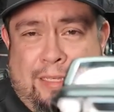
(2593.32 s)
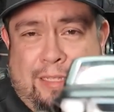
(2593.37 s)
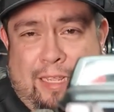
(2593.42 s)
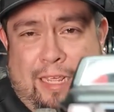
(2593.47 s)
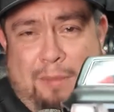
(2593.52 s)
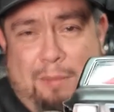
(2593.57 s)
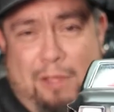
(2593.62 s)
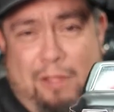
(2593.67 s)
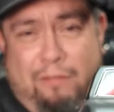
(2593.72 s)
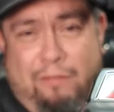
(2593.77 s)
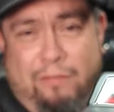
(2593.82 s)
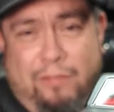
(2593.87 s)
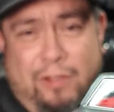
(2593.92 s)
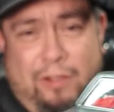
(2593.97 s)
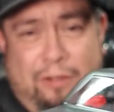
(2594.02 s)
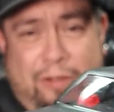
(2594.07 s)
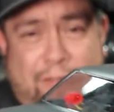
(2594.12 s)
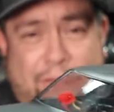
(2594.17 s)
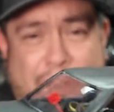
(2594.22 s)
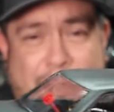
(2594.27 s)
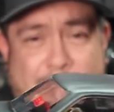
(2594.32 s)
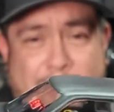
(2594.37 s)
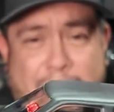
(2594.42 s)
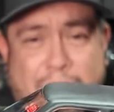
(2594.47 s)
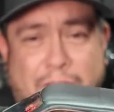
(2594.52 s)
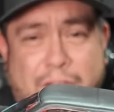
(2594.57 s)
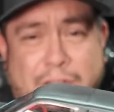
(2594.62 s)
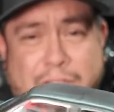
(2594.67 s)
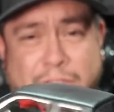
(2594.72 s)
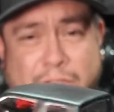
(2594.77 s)
Came out very, very
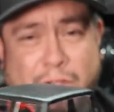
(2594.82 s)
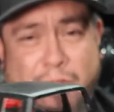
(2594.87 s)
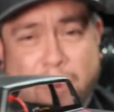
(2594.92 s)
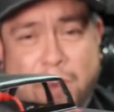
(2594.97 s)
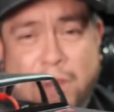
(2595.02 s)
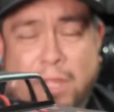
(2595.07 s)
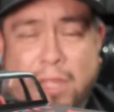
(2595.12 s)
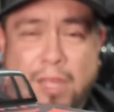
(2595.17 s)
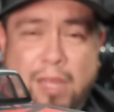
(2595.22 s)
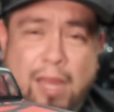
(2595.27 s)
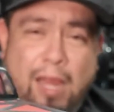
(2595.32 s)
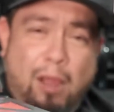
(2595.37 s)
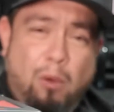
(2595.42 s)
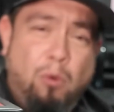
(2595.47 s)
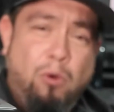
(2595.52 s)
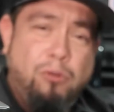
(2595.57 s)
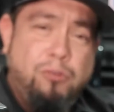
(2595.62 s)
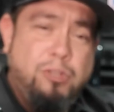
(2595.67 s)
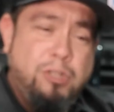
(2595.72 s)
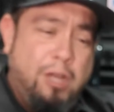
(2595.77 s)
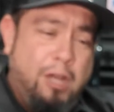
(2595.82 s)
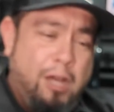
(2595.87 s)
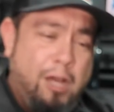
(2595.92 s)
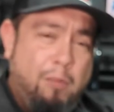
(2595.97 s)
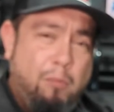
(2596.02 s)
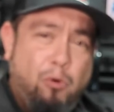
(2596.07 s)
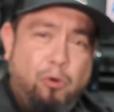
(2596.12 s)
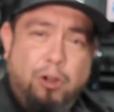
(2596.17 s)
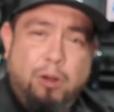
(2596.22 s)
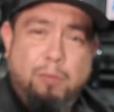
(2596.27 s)
good. So I won't
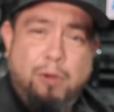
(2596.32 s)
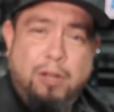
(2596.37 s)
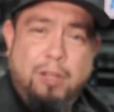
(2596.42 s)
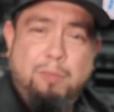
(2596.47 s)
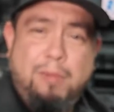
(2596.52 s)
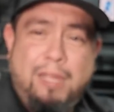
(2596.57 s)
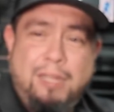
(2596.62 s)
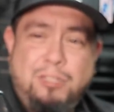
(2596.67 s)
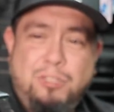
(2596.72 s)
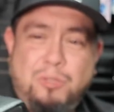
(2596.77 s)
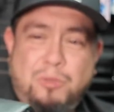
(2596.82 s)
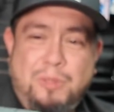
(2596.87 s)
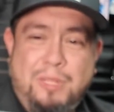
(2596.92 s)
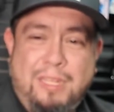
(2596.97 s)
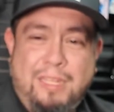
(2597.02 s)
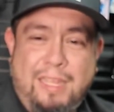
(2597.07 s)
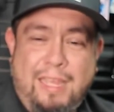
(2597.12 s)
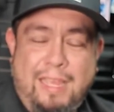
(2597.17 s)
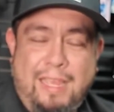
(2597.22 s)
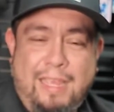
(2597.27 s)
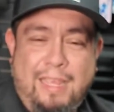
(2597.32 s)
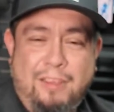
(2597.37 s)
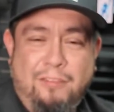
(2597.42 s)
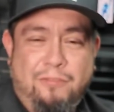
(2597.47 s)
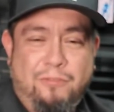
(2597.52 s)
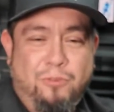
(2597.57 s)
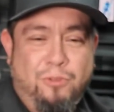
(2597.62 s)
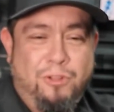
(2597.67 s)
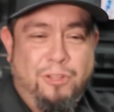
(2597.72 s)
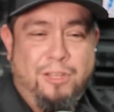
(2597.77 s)
bore anybody by doing a
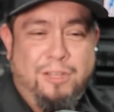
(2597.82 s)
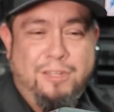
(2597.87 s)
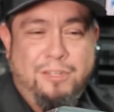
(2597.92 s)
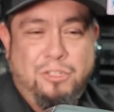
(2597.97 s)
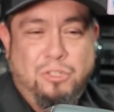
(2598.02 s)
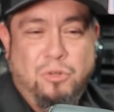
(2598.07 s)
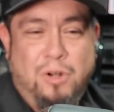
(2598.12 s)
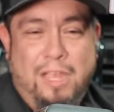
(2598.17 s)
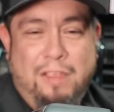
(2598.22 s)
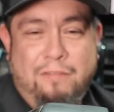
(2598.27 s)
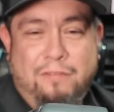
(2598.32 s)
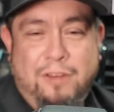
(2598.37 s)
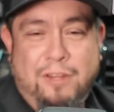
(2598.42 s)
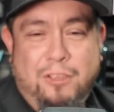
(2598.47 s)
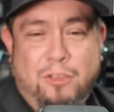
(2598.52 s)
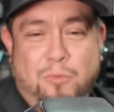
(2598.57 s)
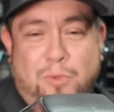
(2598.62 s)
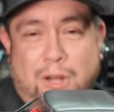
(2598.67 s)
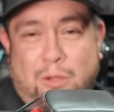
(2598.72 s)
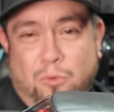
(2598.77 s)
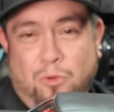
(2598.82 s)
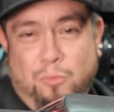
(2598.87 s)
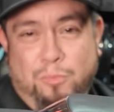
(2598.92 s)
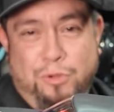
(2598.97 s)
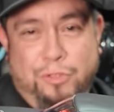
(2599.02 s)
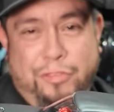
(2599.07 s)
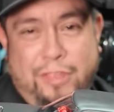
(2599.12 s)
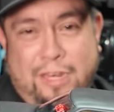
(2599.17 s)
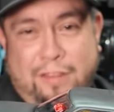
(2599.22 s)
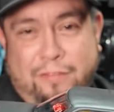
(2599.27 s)
full-on drive video, but I will
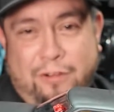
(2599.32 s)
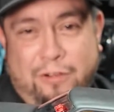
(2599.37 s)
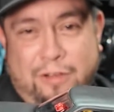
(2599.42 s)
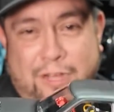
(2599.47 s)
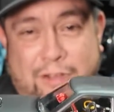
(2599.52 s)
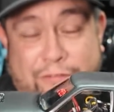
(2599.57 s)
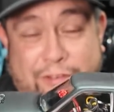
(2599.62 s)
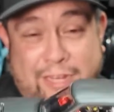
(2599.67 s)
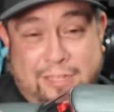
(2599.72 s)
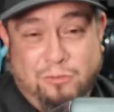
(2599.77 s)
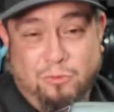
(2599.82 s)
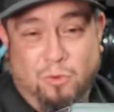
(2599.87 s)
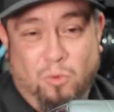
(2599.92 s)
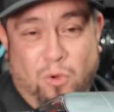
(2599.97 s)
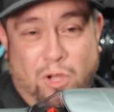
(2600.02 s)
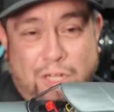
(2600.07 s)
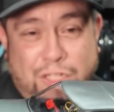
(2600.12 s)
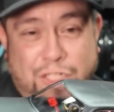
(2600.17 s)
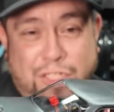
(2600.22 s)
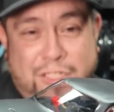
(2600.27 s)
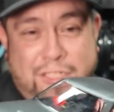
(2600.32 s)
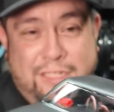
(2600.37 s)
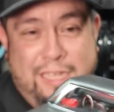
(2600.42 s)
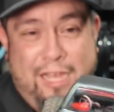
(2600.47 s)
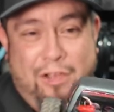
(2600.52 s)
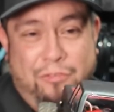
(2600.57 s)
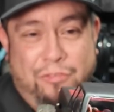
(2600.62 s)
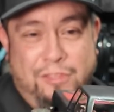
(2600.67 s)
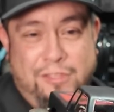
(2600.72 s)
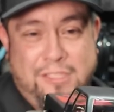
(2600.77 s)
put that at the very end if you guys want to watch it just
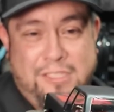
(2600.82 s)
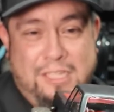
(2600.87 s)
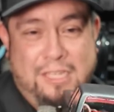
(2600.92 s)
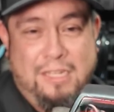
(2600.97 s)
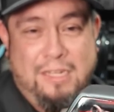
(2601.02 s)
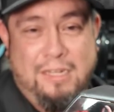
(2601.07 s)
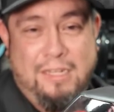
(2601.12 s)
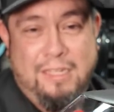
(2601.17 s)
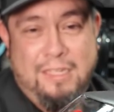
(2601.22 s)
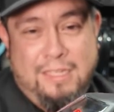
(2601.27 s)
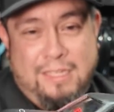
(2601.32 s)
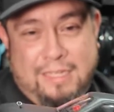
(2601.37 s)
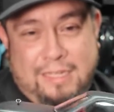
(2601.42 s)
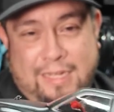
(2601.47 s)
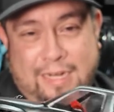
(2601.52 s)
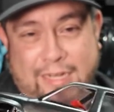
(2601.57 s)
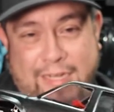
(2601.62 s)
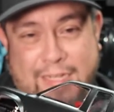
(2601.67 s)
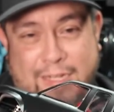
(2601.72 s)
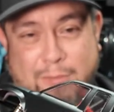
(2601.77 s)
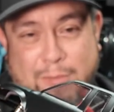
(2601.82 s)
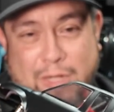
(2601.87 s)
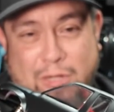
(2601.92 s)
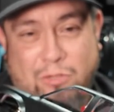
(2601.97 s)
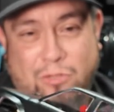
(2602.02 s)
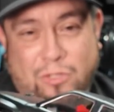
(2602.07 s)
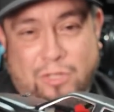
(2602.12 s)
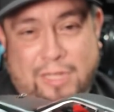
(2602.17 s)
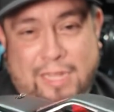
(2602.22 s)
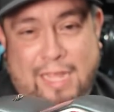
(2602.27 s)
out in the sun, kind of get a better
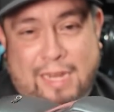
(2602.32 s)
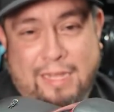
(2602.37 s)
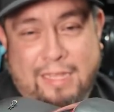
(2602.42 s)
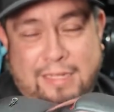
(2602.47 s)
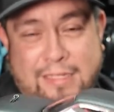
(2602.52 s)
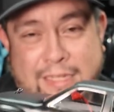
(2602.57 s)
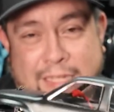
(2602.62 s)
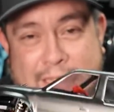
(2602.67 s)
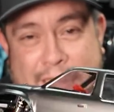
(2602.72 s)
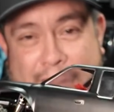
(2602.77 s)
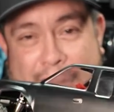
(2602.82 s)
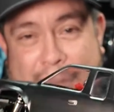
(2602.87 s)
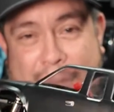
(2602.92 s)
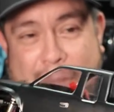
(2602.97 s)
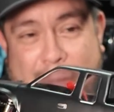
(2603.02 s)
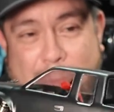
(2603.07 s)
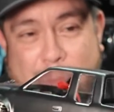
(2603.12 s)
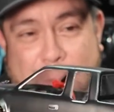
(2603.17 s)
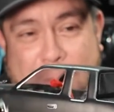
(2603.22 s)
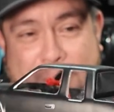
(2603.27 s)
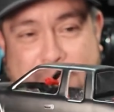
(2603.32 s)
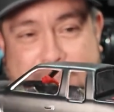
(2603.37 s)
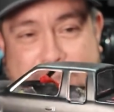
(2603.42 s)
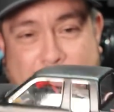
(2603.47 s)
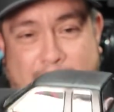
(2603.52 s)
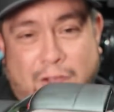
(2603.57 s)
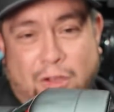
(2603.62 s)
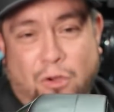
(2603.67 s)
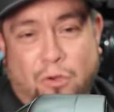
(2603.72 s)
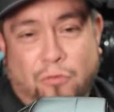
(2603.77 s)
look at it. But
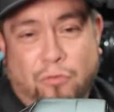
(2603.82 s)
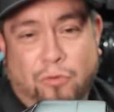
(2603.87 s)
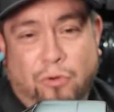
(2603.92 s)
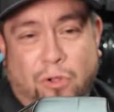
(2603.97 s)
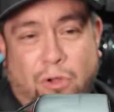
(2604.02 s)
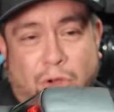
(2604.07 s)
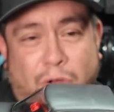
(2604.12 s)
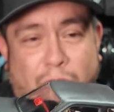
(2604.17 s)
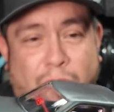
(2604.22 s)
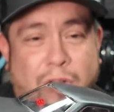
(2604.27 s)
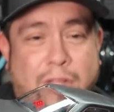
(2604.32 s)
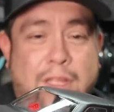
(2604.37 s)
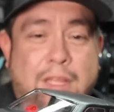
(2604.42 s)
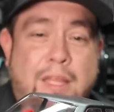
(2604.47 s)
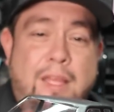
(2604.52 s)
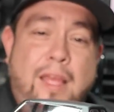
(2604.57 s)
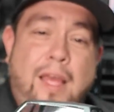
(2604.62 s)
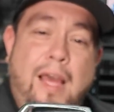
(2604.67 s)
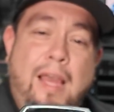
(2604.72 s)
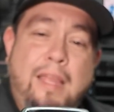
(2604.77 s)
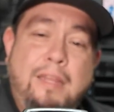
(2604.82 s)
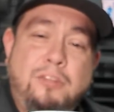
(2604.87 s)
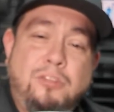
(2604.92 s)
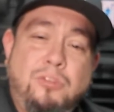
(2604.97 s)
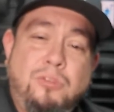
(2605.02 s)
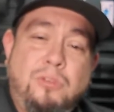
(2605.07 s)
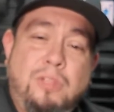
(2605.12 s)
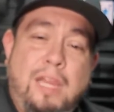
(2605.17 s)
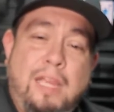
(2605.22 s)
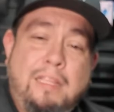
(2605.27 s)
overall, I
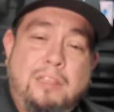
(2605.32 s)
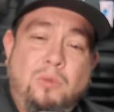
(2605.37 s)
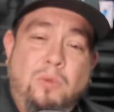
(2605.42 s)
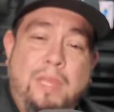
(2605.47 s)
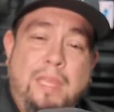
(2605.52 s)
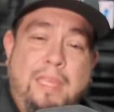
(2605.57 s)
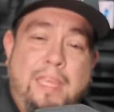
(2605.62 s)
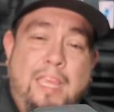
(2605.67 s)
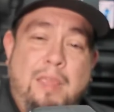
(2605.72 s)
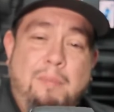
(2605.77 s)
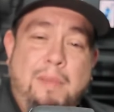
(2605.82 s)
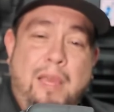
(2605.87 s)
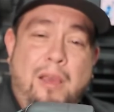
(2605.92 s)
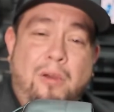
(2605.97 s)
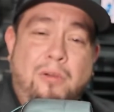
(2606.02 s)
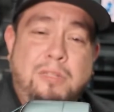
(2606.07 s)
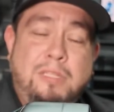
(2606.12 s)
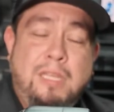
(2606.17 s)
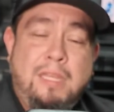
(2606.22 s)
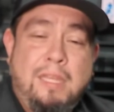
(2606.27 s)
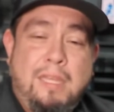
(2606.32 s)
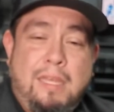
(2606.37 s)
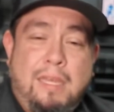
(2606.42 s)
do like the way it came out.